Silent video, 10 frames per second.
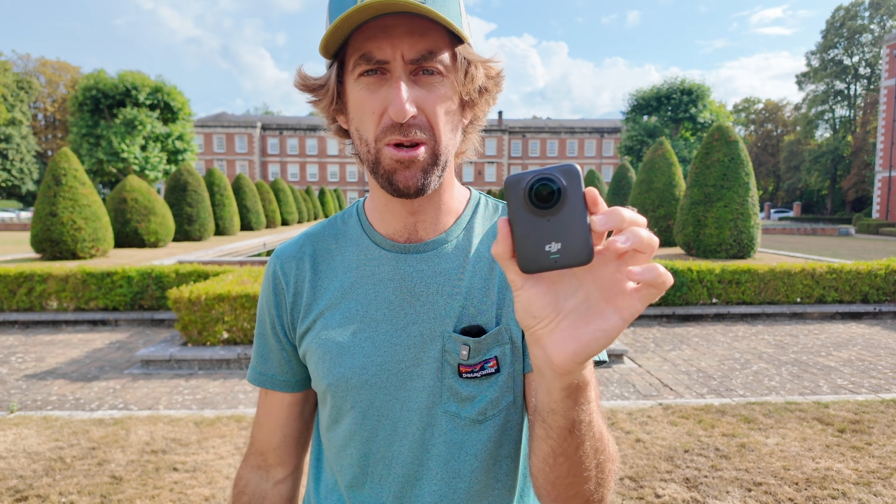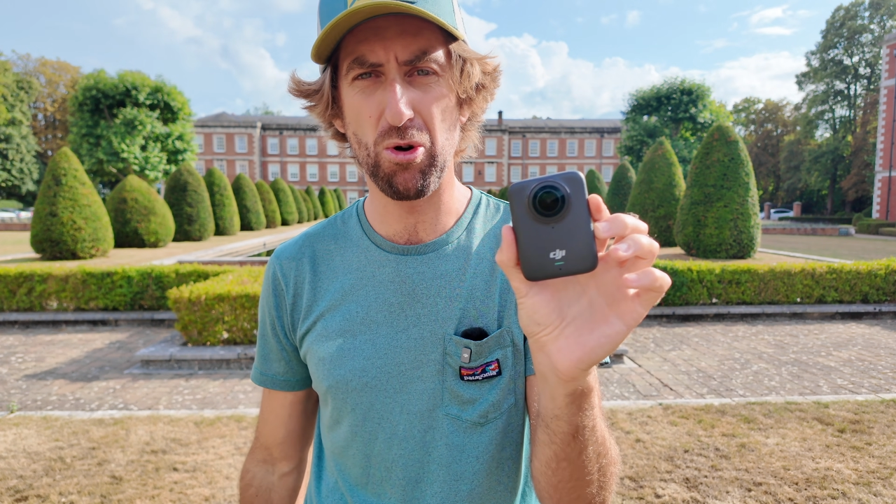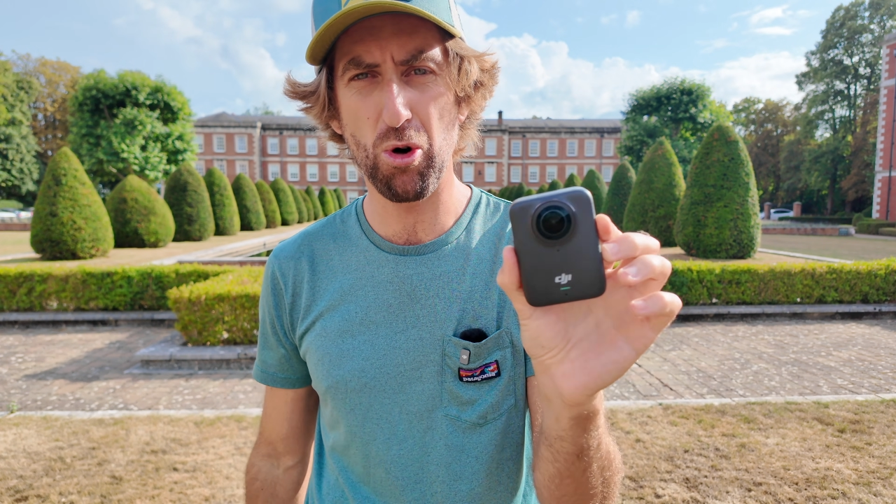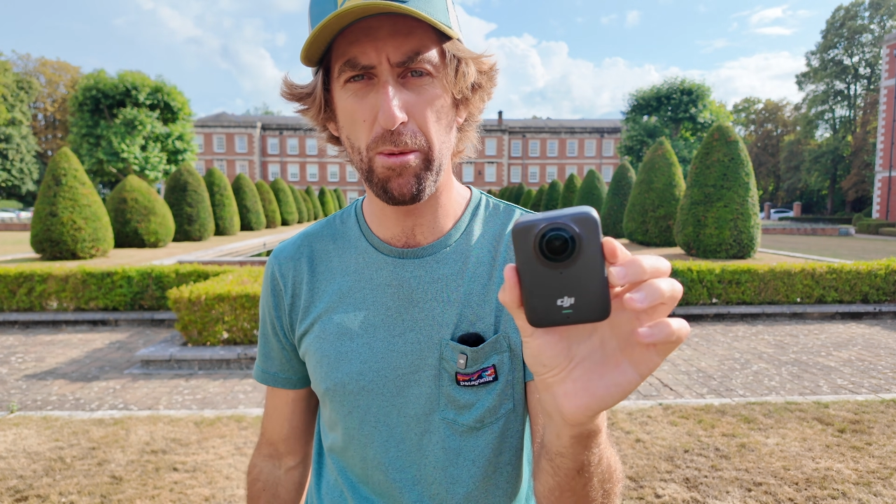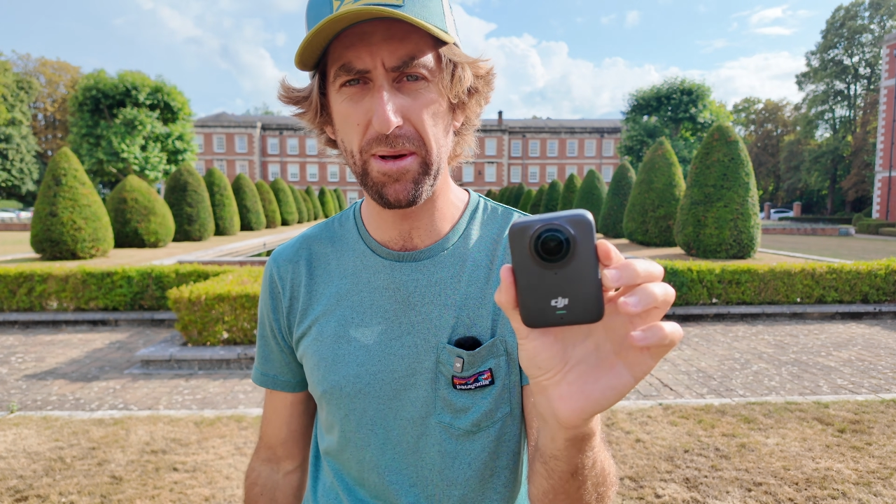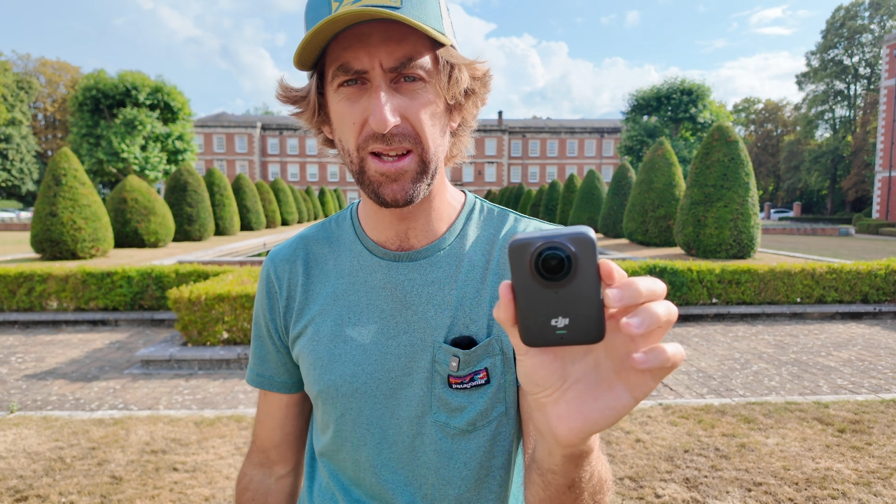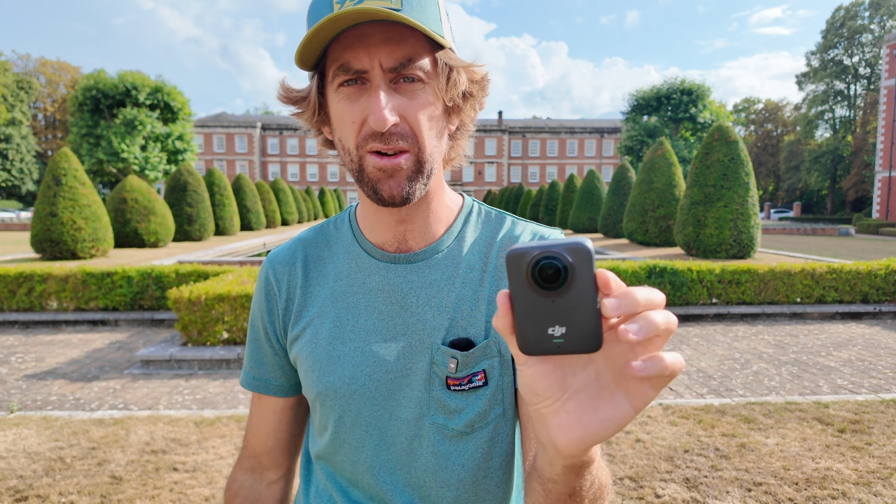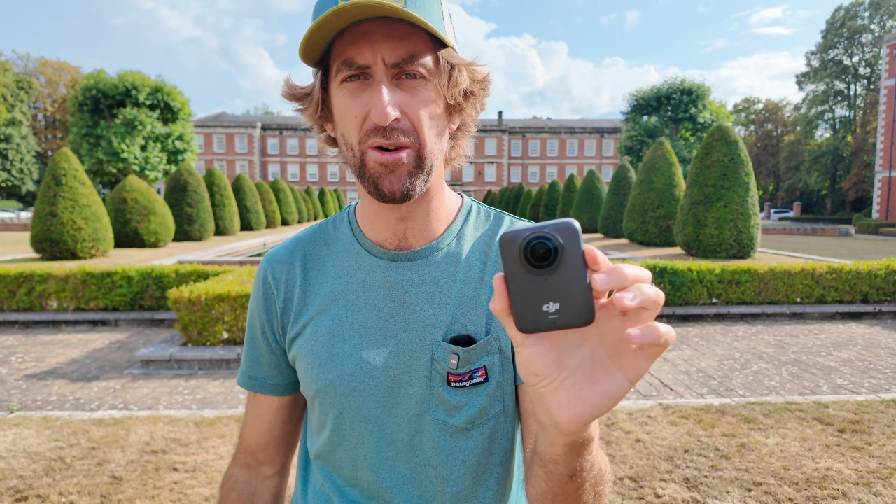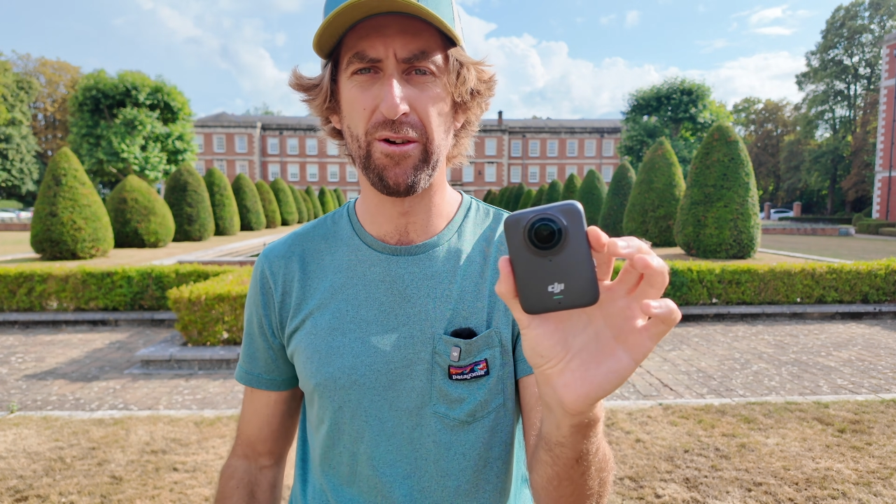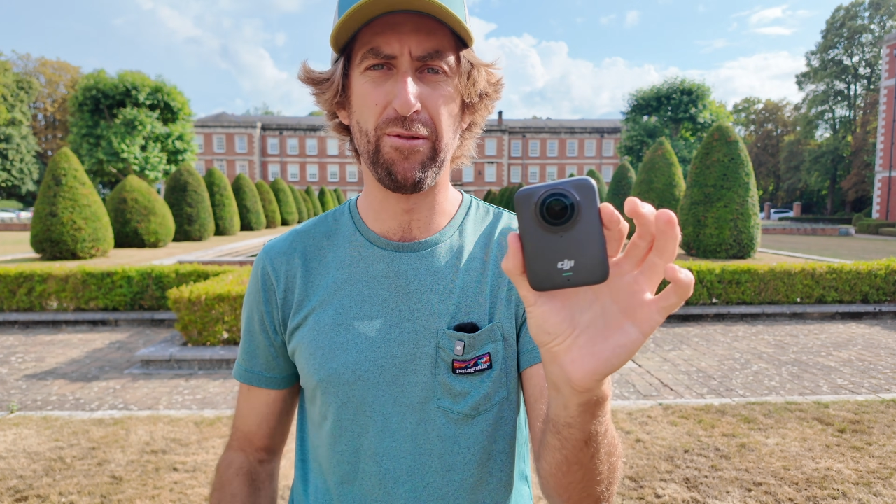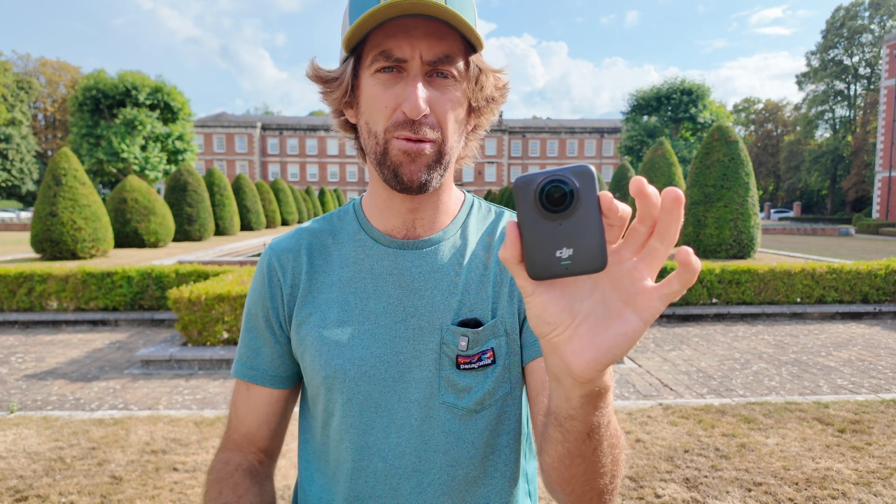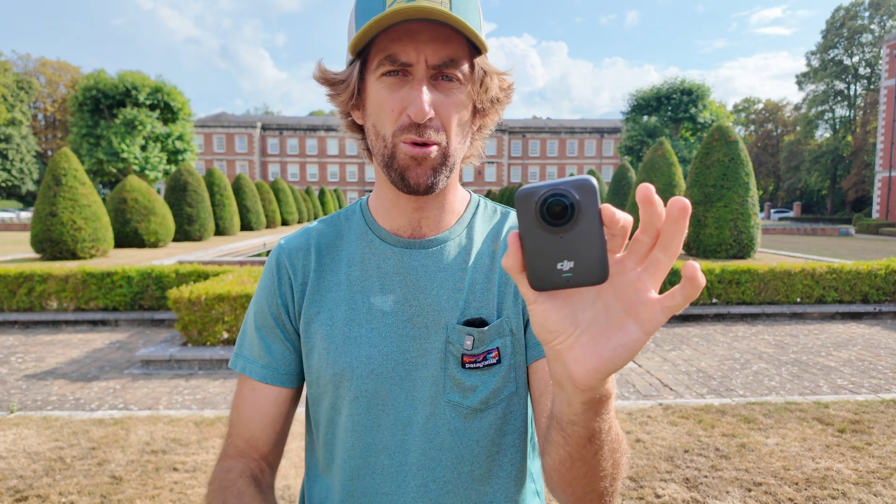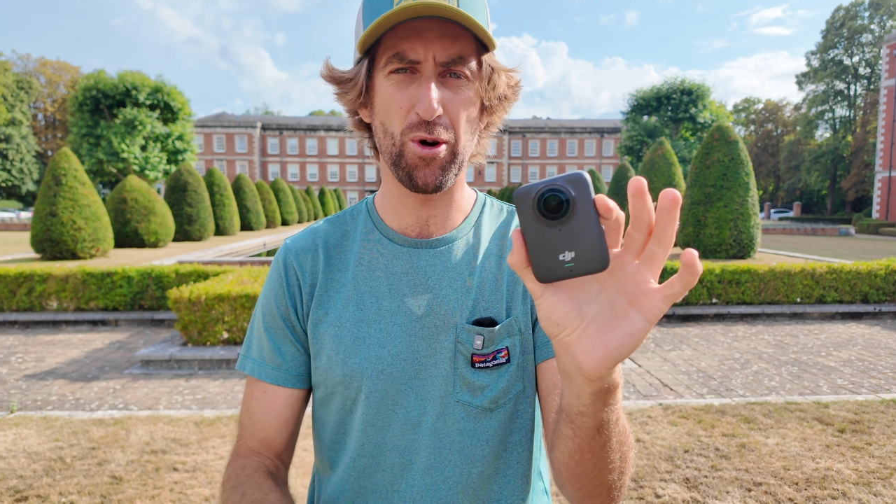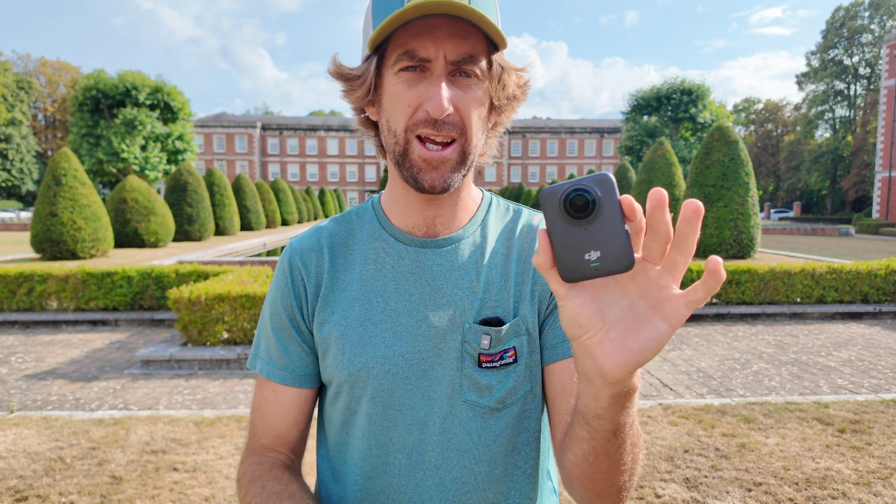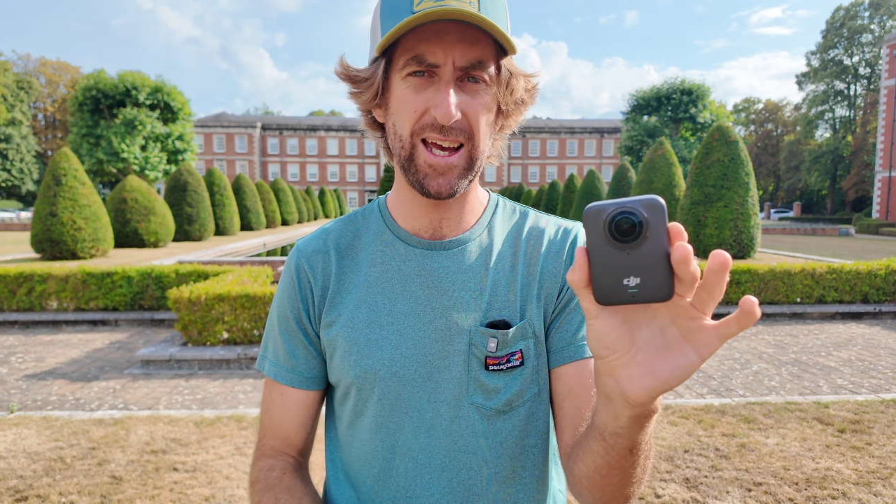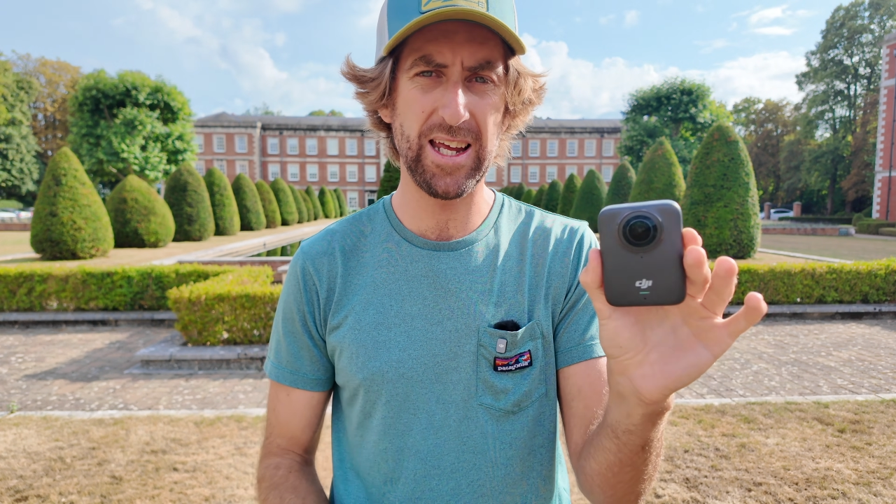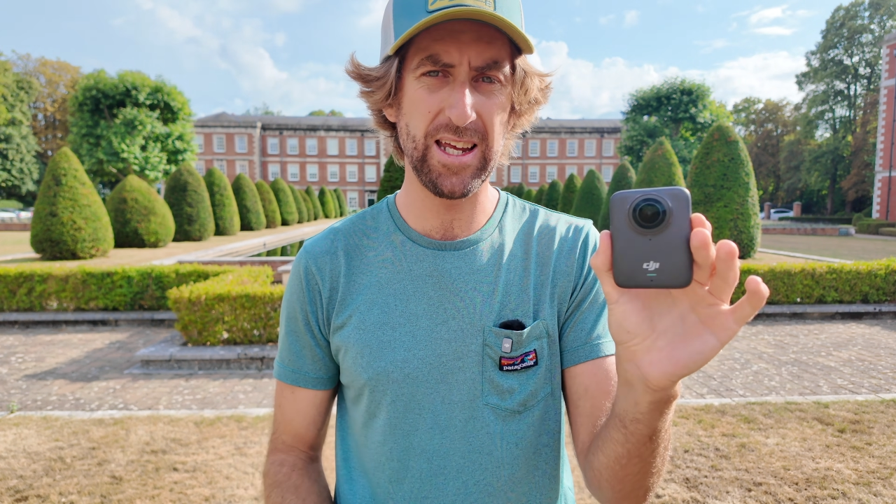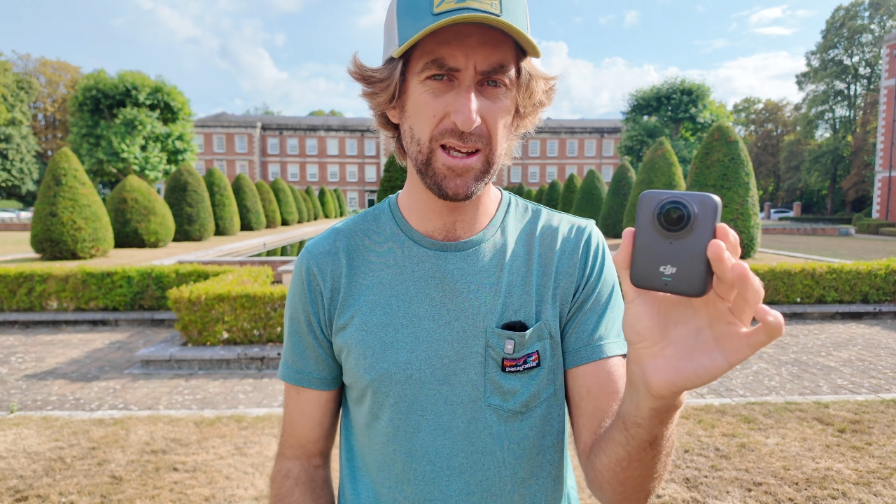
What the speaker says: you crop in on a 4K